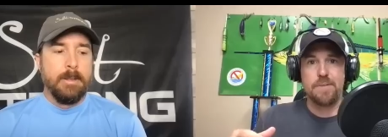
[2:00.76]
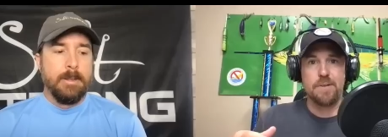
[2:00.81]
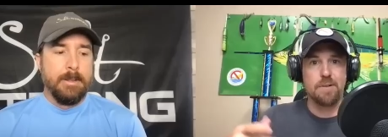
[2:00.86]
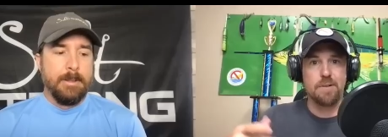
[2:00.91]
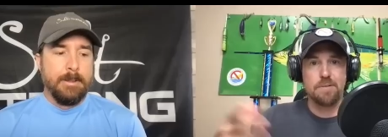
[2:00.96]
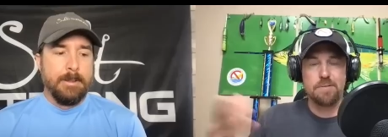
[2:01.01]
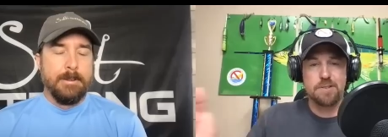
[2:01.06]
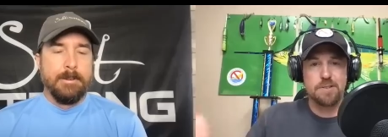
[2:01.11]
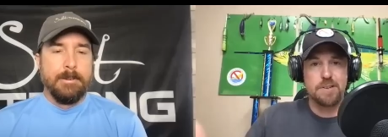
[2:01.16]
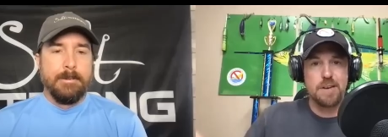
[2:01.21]

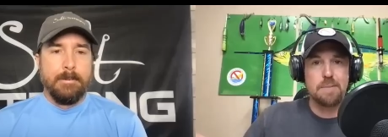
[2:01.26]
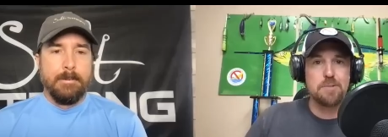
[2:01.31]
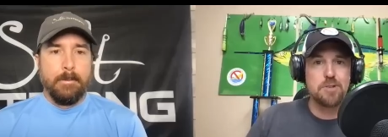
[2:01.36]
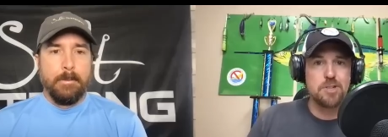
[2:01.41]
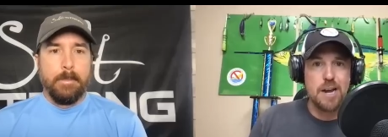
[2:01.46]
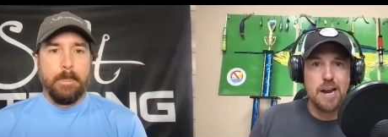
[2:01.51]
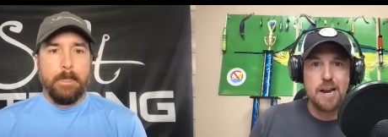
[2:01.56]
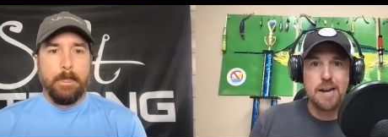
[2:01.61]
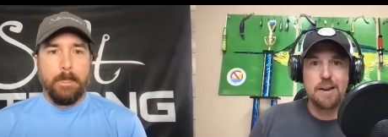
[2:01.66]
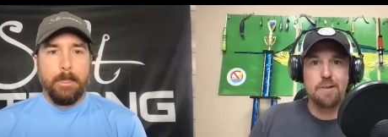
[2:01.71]
Speaker 1: your slam
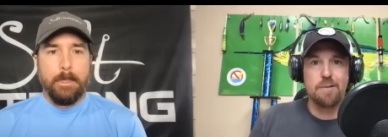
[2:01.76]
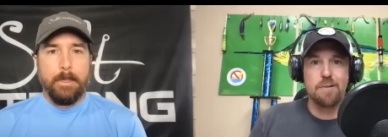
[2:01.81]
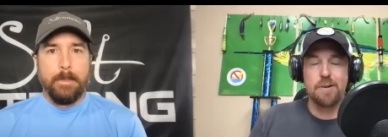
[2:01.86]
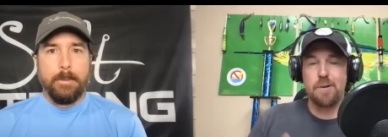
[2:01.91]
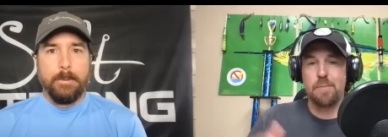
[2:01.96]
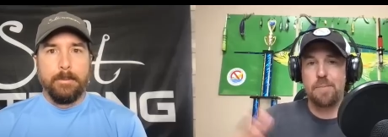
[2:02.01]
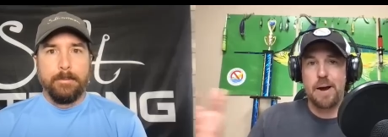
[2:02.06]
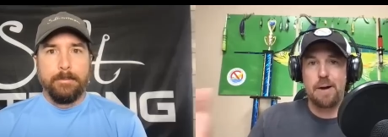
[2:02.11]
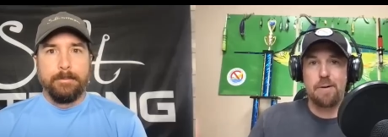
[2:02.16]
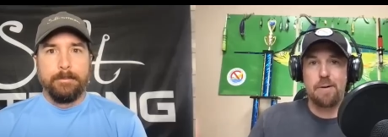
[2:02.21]
shady or
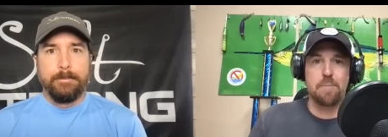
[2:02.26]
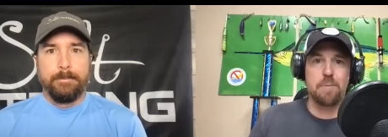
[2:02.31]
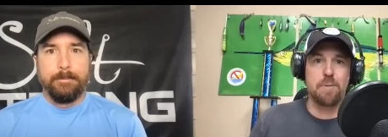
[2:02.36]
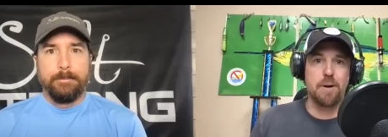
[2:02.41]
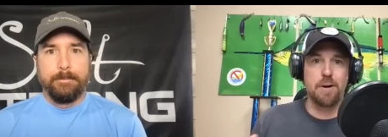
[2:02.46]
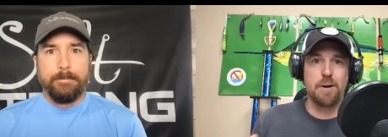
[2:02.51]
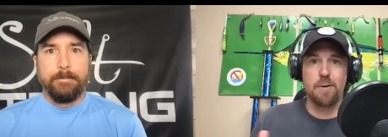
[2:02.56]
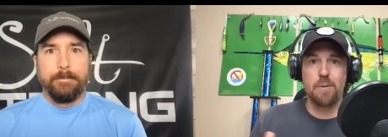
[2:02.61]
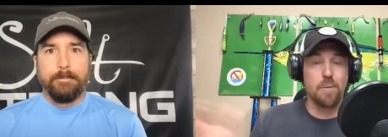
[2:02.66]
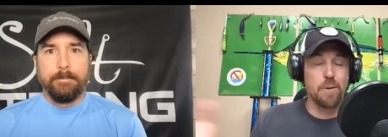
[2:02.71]
your power
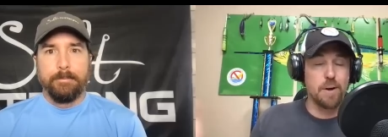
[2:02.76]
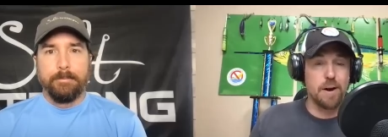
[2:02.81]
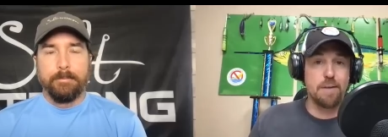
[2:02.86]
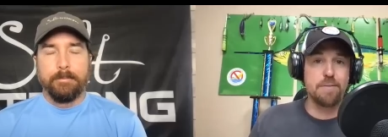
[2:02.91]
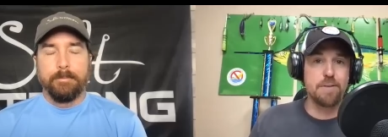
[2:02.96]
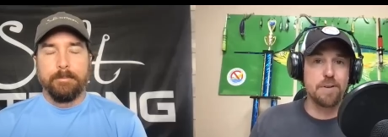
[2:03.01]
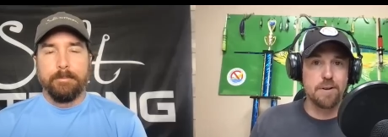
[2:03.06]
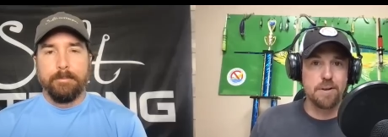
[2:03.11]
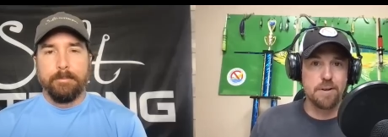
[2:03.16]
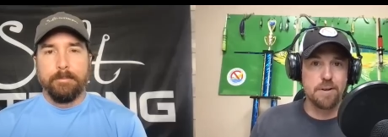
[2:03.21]
prawn or
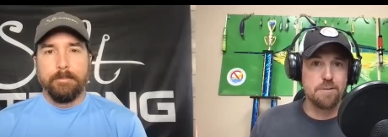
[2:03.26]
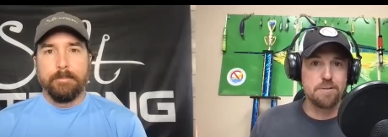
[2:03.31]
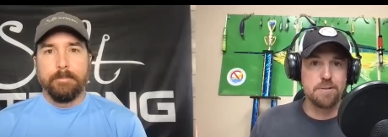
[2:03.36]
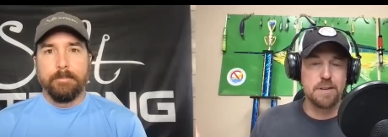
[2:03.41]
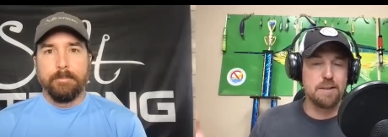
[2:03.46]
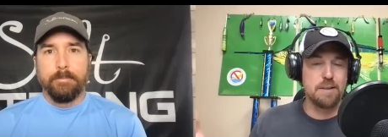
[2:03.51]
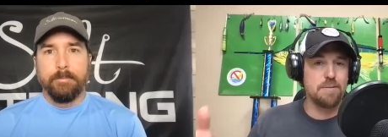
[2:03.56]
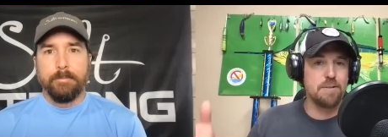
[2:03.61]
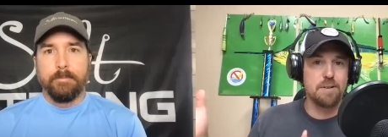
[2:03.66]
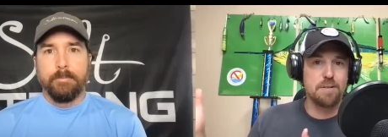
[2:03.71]
whatever you're
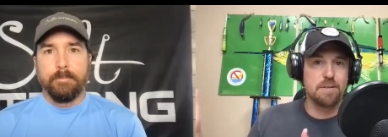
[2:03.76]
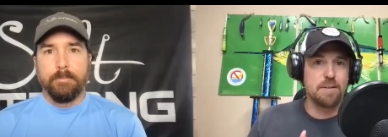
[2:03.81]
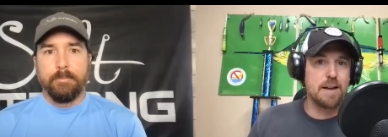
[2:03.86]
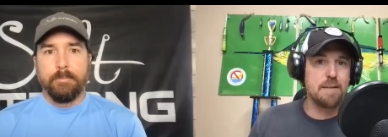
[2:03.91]
using, even your